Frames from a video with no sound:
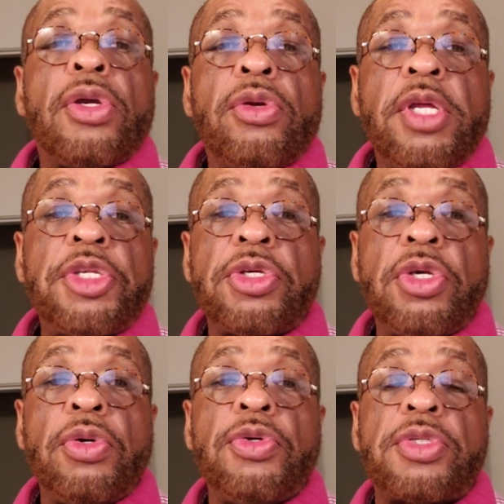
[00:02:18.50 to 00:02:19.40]
You need to
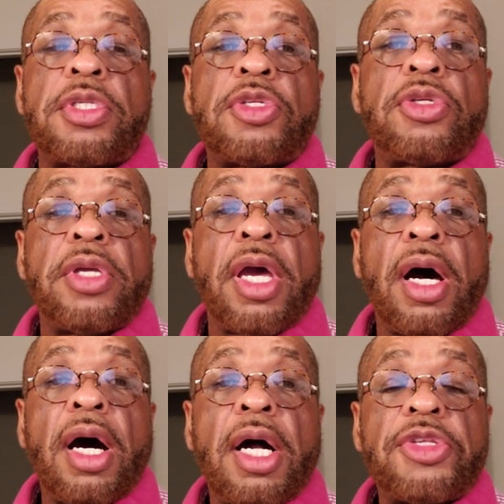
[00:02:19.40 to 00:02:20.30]
use
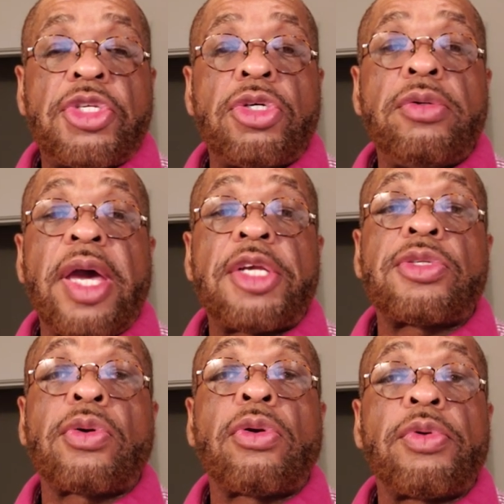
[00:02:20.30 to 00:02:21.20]
2
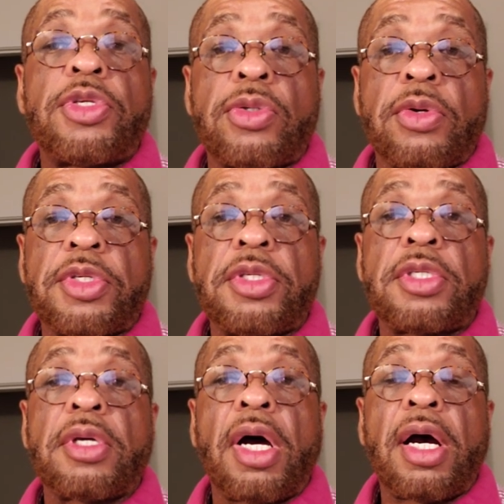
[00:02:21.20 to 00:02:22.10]
external
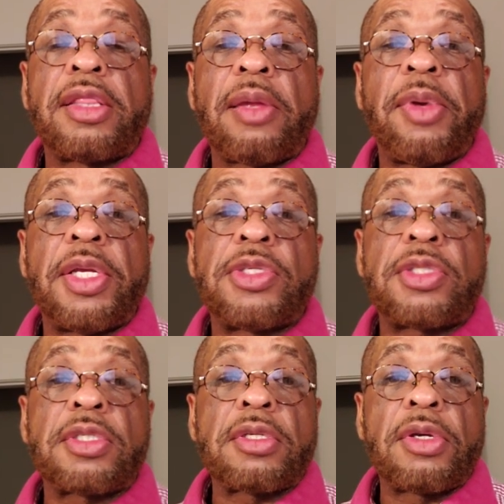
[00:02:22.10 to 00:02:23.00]
resources, that
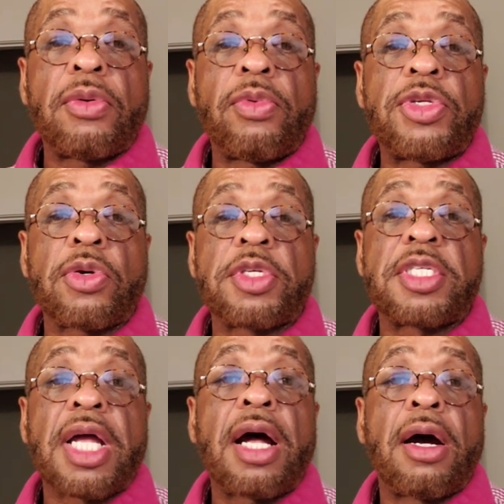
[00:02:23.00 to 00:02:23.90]
means
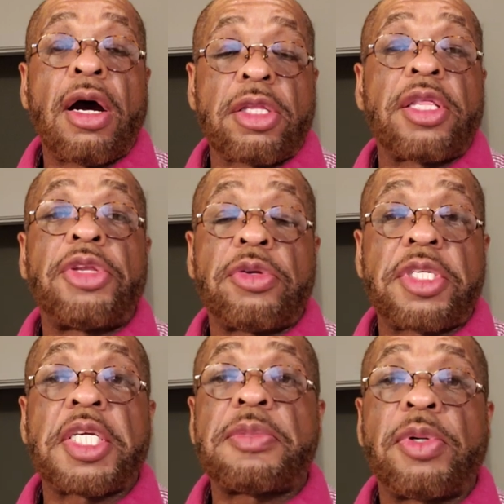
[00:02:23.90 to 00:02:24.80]
resources other than your
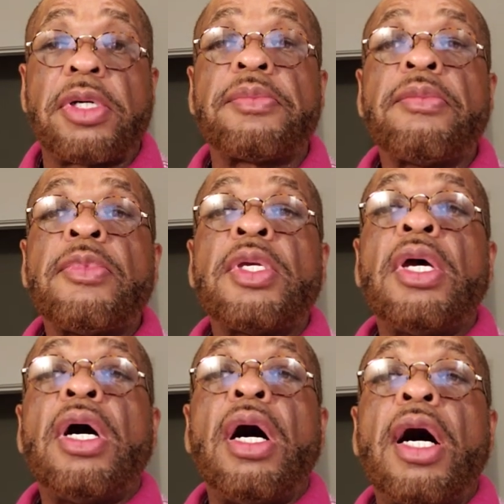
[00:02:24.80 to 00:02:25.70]
textbook,
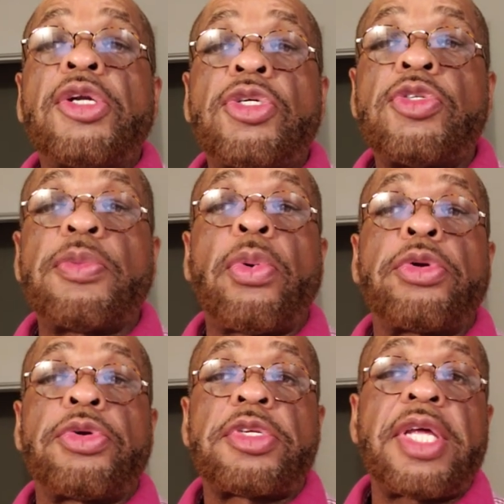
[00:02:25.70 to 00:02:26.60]
to
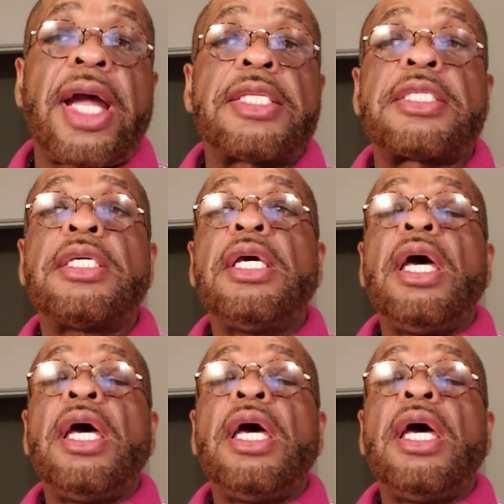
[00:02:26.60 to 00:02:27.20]
support your stance.